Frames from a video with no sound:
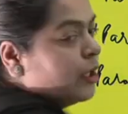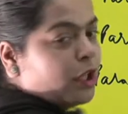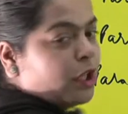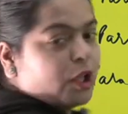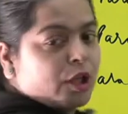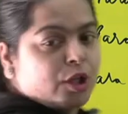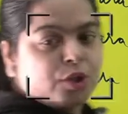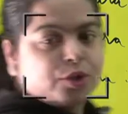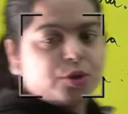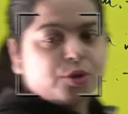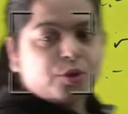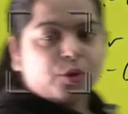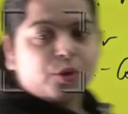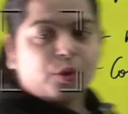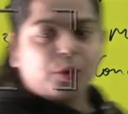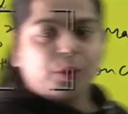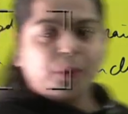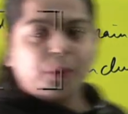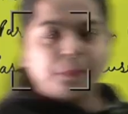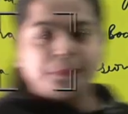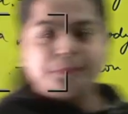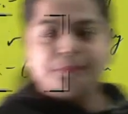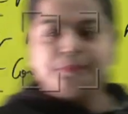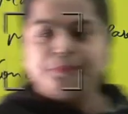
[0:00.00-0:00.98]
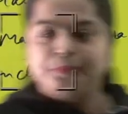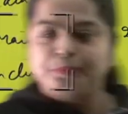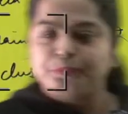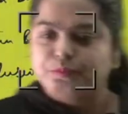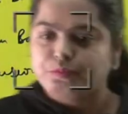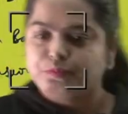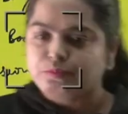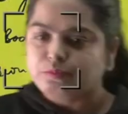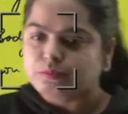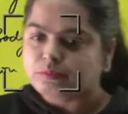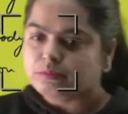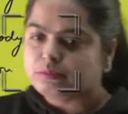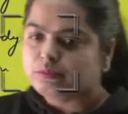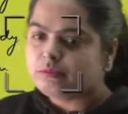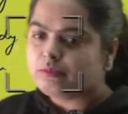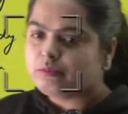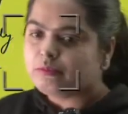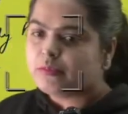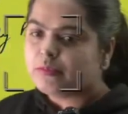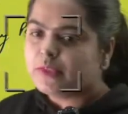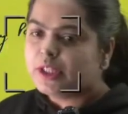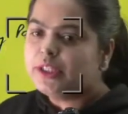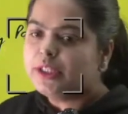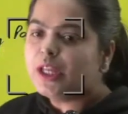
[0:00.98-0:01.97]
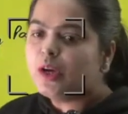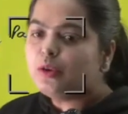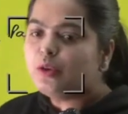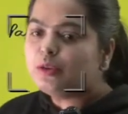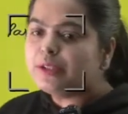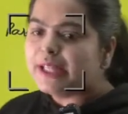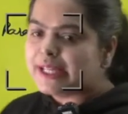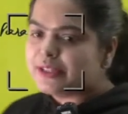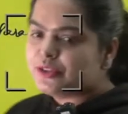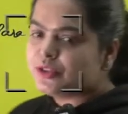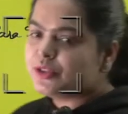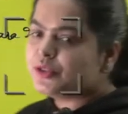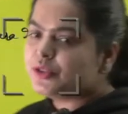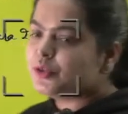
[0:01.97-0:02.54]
So now that's just